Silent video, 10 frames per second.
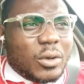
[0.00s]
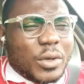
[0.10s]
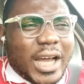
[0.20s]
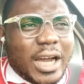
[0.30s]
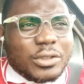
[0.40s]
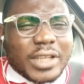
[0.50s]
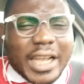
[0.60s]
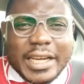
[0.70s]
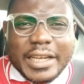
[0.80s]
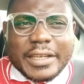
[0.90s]

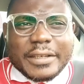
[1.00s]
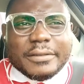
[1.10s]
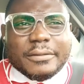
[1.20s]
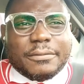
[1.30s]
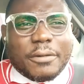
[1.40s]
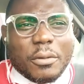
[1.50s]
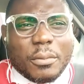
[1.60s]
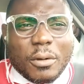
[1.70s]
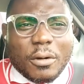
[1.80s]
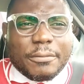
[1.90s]
without any
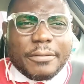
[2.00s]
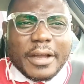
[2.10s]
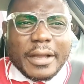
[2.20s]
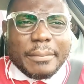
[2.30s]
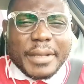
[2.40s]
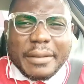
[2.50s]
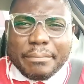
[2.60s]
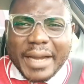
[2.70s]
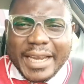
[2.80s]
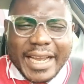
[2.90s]
form of
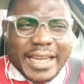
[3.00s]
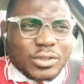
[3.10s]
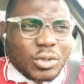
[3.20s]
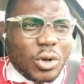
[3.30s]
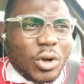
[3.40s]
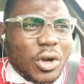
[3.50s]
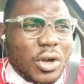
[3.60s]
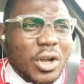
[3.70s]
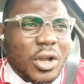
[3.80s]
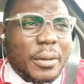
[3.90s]
being biased
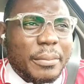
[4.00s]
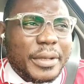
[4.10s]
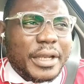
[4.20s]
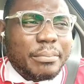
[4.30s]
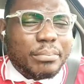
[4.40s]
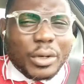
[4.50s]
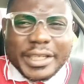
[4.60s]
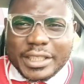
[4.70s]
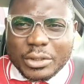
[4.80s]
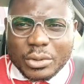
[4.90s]
or being
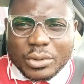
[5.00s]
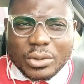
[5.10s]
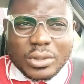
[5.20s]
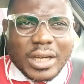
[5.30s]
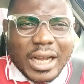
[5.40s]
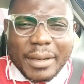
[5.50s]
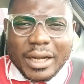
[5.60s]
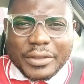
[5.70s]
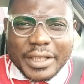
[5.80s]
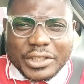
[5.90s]
political
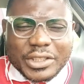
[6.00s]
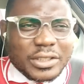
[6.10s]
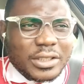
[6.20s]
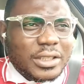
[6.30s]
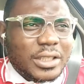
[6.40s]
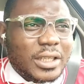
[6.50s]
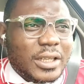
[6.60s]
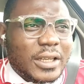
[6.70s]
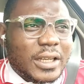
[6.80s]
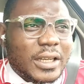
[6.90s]
about this,
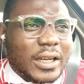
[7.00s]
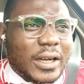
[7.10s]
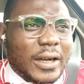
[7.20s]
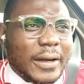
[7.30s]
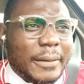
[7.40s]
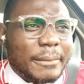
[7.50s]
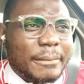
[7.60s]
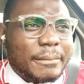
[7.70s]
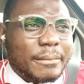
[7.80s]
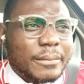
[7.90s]

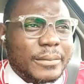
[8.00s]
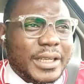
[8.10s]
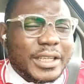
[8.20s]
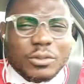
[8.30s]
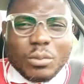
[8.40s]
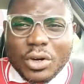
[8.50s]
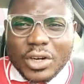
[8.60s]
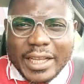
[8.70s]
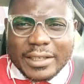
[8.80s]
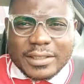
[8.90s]
it is more
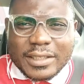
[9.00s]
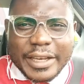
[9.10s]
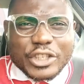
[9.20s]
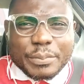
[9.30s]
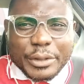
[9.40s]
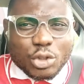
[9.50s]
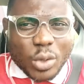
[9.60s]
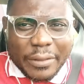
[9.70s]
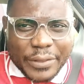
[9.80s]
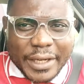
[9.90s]
or less a
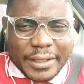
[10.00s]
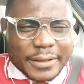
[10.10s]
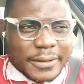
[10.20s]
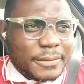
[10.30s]
spiritual thing